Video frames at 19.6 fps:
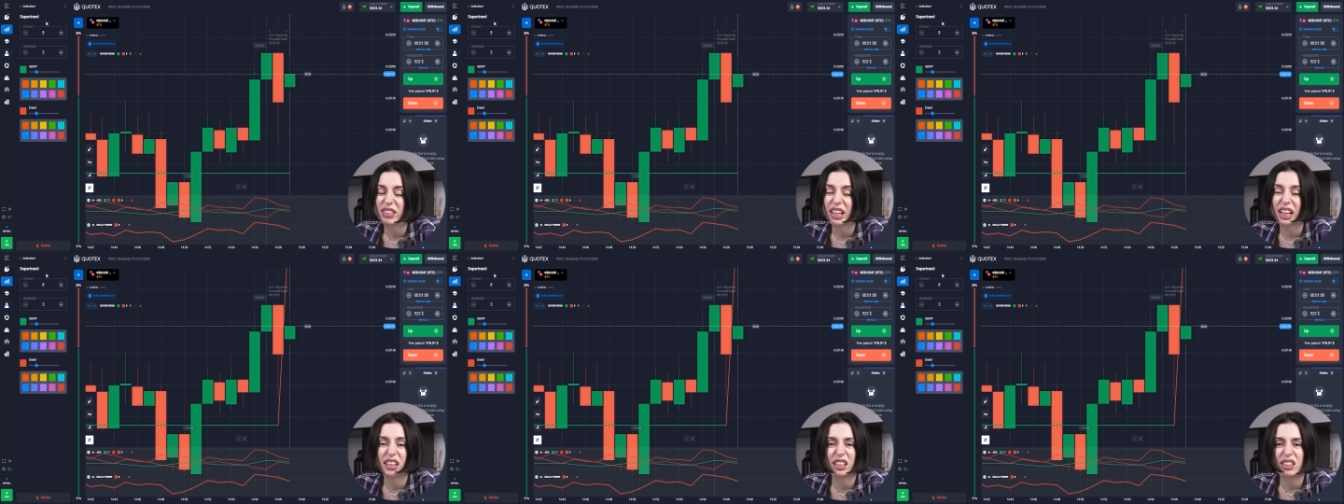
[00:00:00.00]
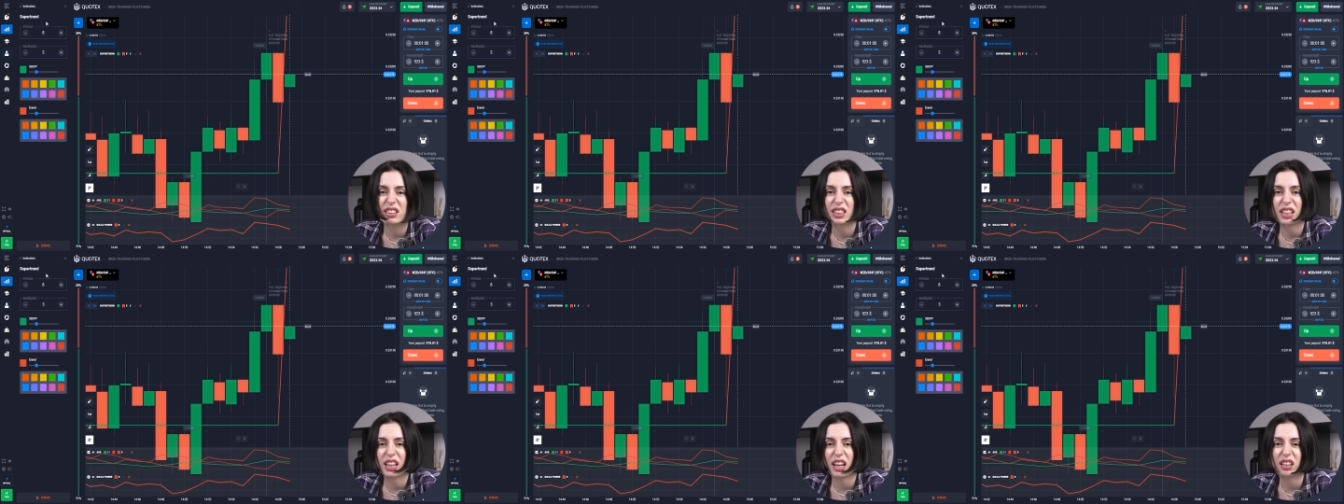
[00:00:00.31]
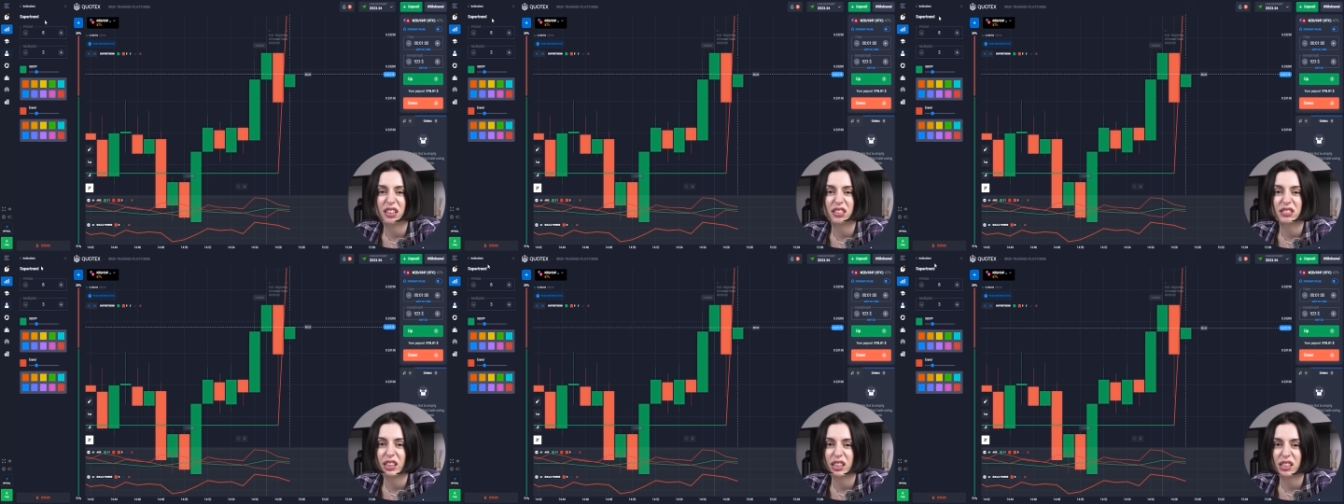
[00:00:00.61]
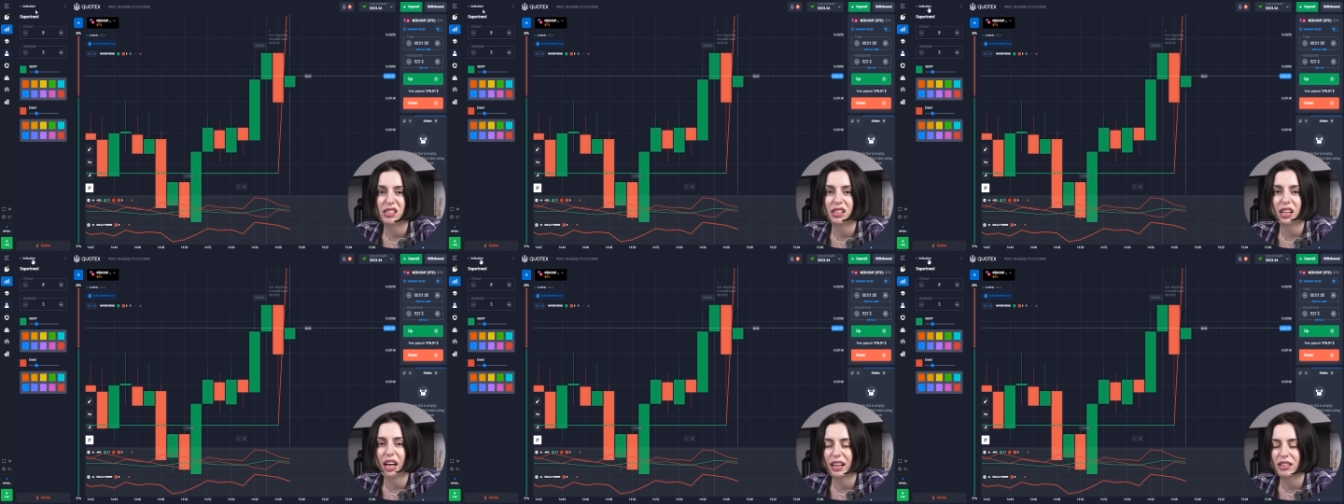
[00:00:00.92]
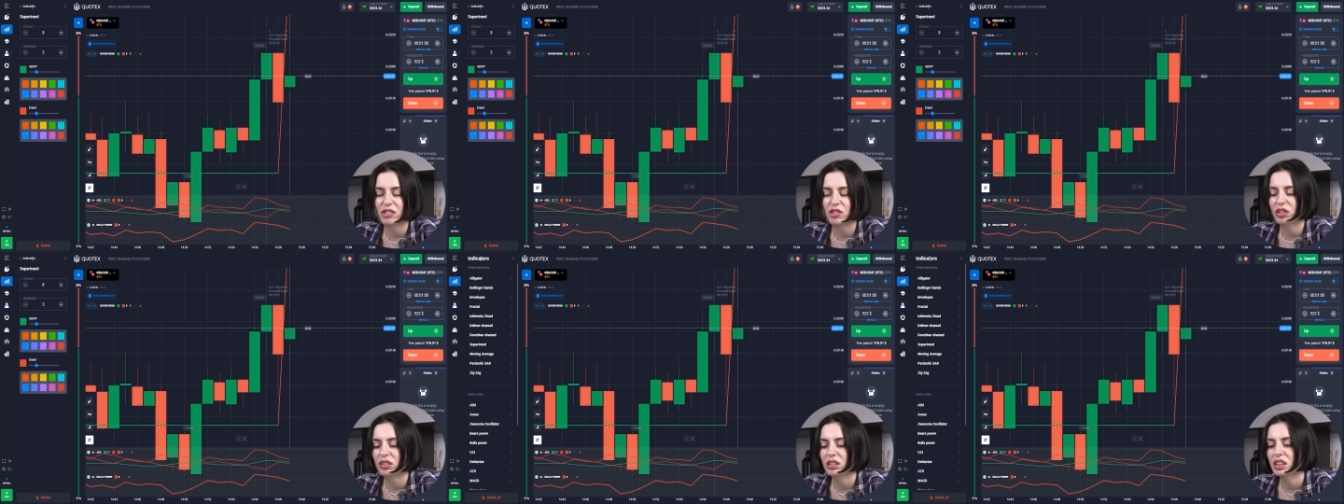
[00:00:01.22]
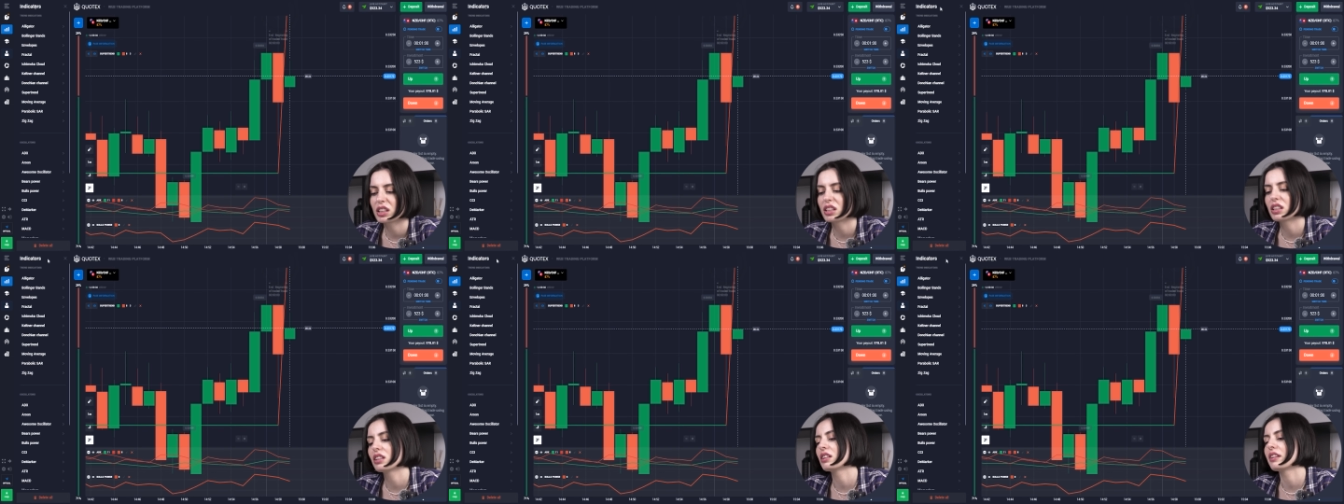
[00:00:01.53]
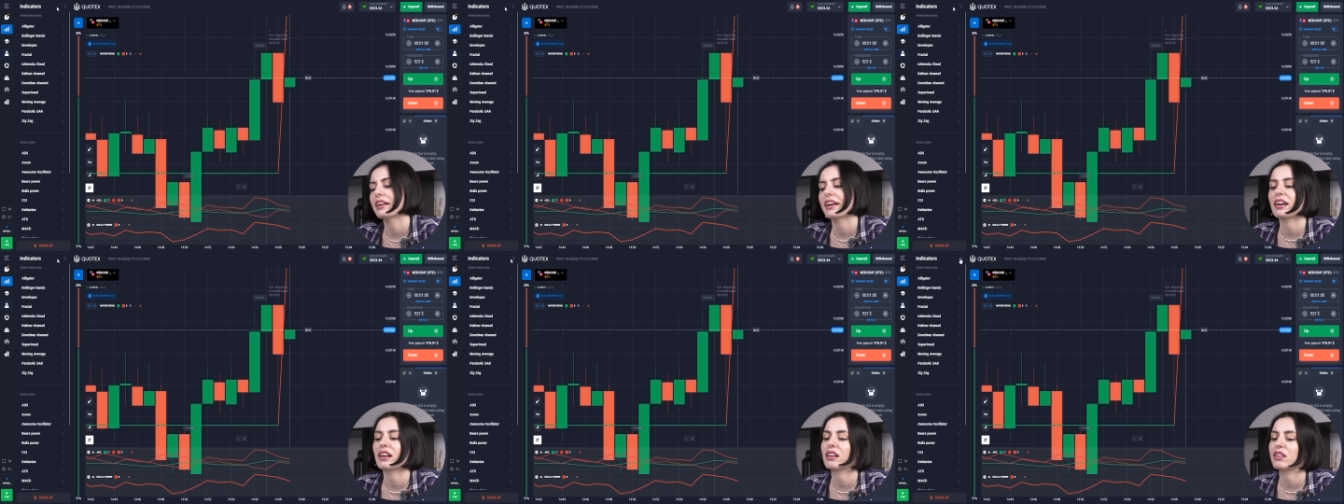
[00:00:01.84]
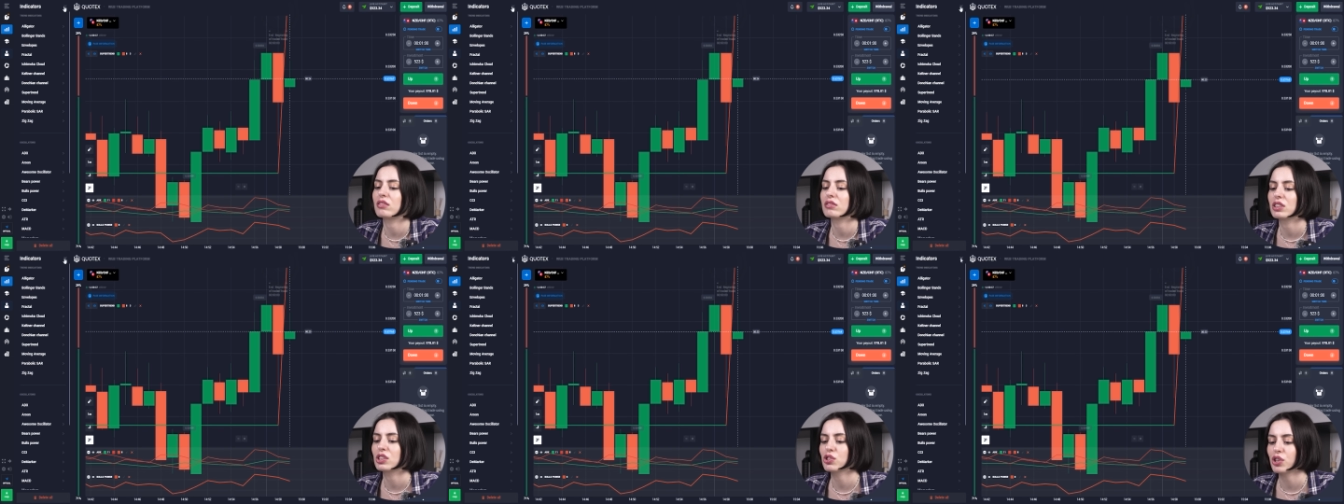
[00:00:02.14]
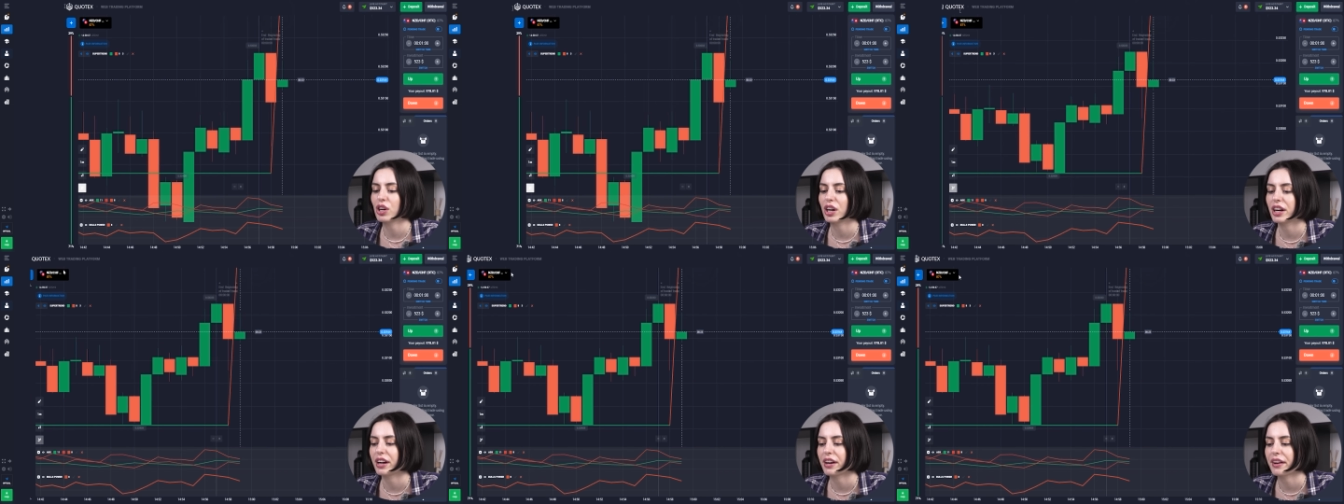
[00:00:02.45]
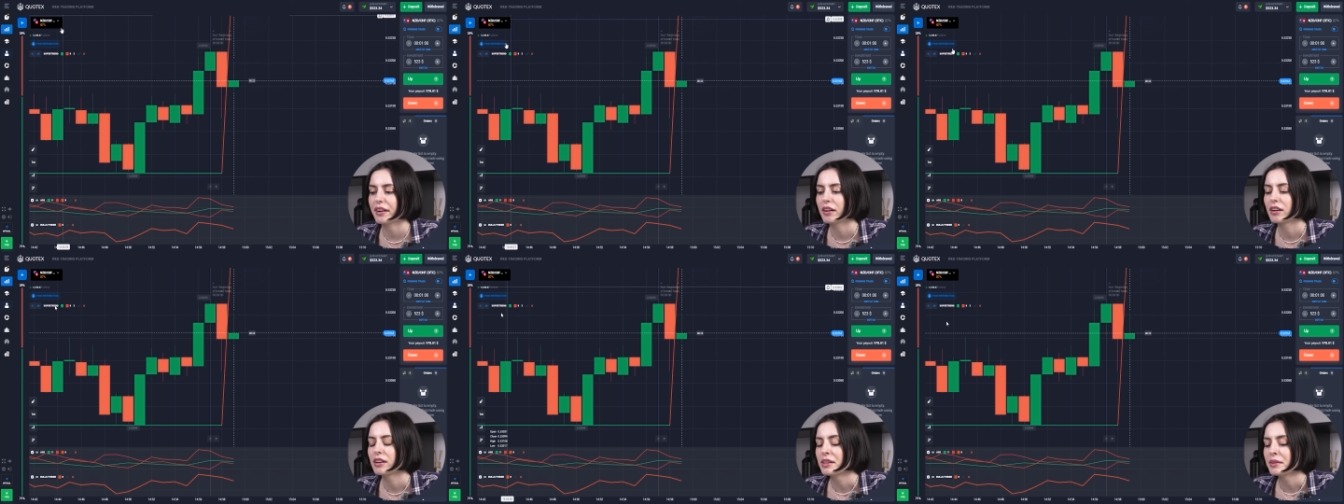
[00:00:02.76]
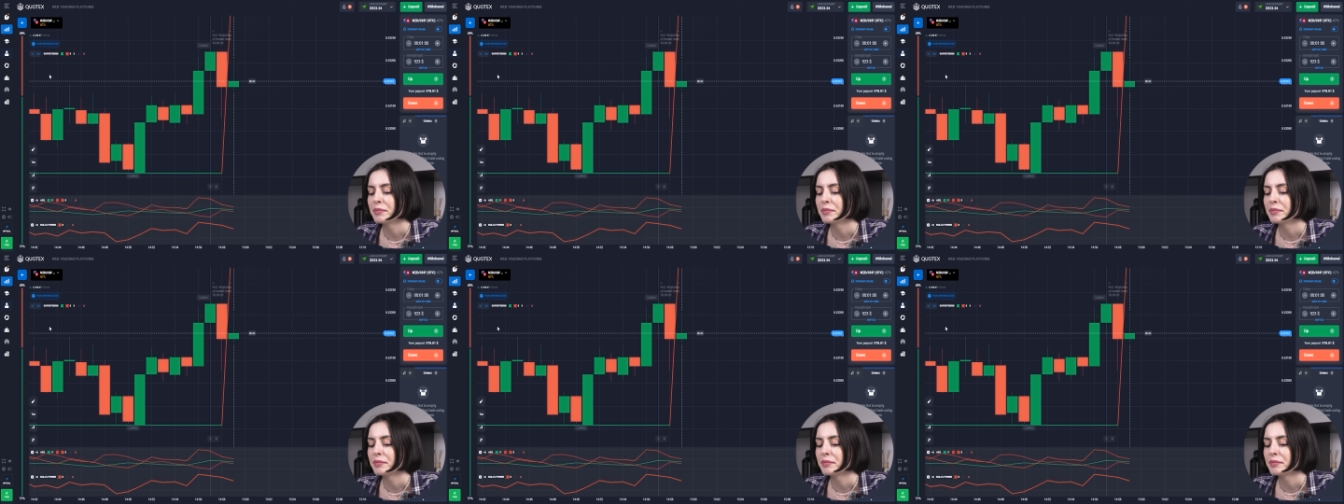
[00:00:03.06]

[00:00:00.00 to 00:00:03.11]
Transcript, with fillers: any indicator that is actually located on the chart.